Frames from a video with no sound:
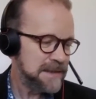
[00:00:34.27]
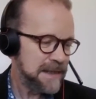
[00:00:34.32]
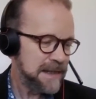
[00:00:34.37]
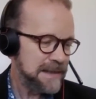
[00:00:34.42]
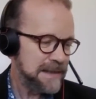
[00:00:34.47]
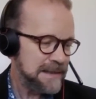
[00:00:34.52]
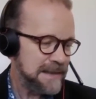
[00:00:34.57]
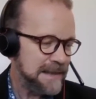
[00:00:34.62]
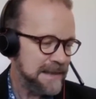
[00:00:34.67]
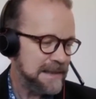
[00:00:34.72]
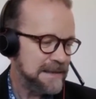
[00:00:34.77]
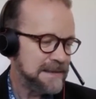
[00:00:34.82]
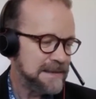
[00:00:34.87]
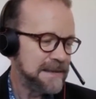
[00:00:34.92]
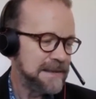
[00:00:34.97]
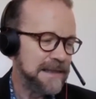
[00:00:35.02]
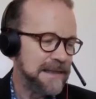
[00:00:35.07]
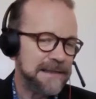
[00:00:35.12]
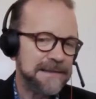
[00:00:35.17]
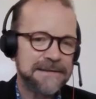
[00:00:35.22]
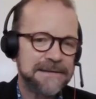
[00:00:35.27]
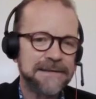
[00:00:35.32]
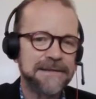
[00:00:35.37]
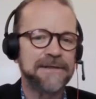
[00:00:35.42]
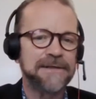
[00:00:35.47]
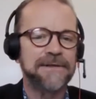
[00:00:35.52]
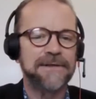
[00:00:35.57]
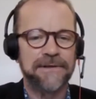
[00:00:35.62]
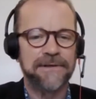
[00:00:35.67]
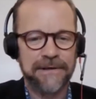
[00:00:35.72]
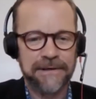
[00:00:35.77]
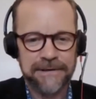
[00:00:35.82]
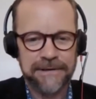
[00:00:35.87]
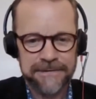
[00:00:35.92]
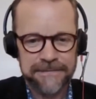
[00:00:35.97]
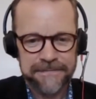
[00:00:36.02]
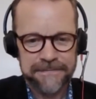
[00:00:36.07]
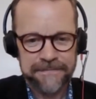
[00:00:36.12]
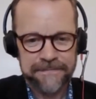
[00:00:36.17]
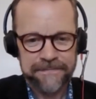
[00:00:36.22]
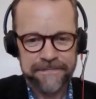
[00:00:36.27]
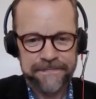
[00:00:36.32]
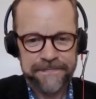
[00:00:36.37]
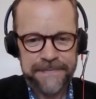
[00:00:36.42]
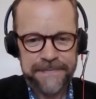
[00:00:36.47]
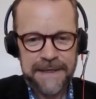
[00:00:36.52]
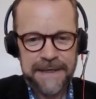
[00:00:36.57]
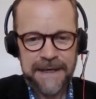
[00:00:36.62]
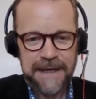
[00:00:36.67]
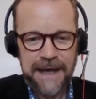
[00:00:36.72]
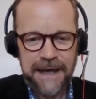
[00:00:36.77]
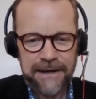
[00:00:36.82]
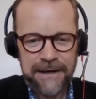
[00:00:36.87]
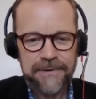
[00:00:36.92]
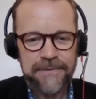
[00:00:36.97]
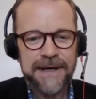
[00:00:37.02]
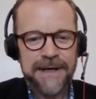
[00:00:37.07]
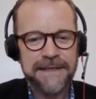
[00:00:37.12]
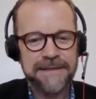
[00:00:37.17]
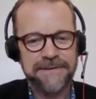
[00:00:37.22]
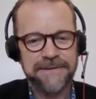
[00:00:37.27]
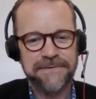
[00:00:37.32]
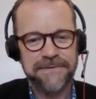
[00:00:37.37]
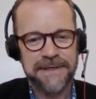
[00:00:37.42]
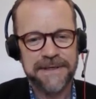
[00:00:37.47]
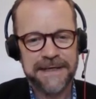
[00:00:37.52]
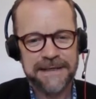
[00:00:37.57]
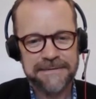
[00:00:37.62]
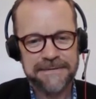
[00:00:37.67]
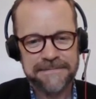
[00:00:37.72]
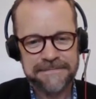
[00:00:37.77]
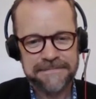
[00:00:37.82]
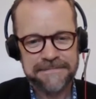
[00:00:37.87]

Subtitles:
that I need to get to the clerk. How do I do that?